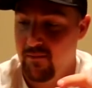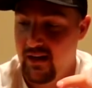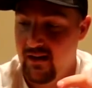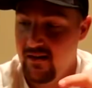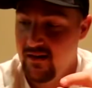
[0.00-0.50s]
for
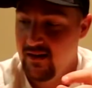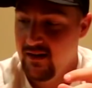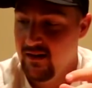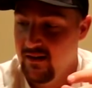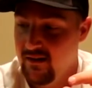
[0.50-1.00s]
me.
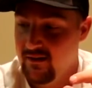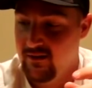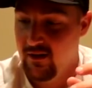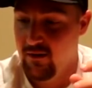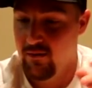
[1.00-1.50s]

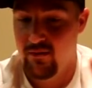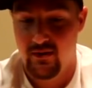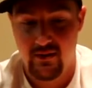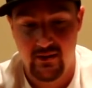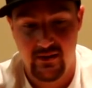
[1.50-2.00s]
So
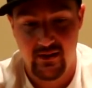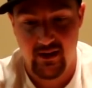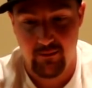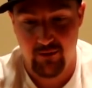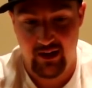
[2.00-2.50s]

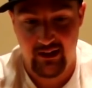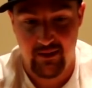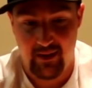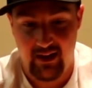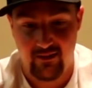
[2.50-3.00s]
I'm glad to
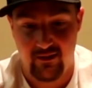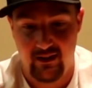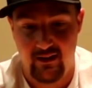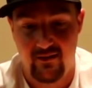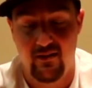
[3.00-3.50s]
get my hands on
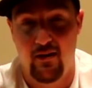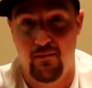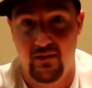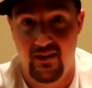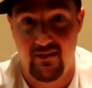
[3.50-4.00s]
these.
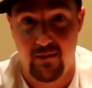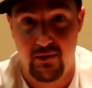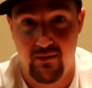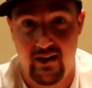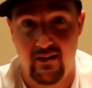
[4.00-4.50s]
Hopefully these
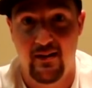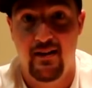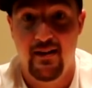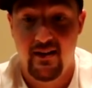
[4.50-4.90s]
help you out.